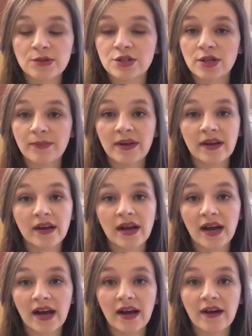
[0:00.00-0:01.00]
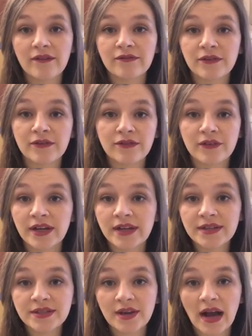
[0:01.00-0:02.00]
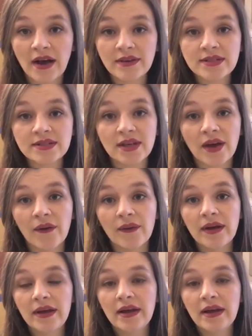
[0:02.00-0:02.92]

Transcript: we're shipping for free to your house. So